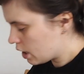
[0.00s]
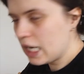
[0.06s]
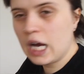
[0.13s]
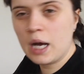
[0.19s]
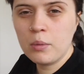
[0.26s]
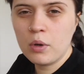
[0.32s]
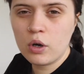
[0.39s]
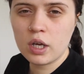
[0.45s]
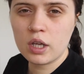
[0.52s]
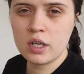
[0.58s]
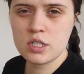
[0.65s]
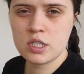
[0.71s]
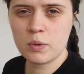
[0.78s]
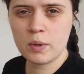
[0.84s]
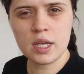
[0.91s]
Now I'm not going
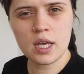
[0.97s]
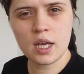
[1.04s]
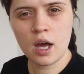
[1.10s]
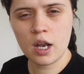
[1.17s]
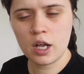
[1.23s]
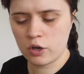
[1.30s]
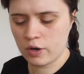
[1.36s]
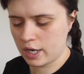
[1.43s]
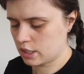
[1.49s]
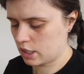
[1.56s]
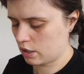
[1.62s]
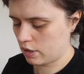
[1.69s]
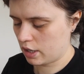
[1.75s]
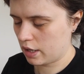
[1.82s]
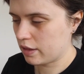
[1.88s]
to do any colour
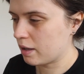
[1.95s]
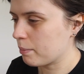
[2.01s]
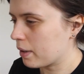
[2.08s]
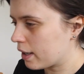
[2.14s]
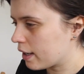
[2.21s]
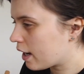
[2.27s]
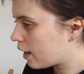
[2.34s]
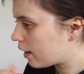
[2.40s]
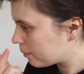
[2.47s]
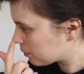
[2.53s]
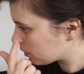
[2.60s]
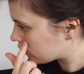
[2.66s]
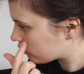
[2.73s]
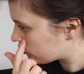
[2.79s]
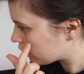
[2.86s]
correcting or anything, but I am
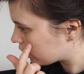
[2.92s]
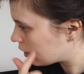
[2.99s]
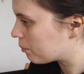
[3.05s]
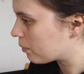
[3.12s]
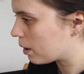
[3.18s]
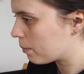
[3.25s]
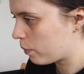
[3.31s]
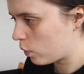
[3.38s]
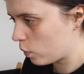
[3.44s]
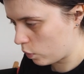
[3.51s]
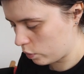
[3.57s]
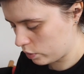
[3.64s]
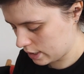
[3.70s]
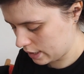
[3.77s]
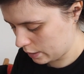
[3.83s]
going to fill in my
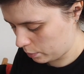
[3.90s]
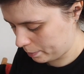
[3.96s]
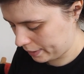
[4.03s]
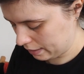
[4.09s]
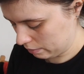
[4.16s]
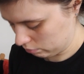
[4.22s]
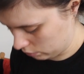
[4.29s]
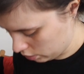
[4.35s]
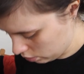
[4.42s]
pores a little bit, and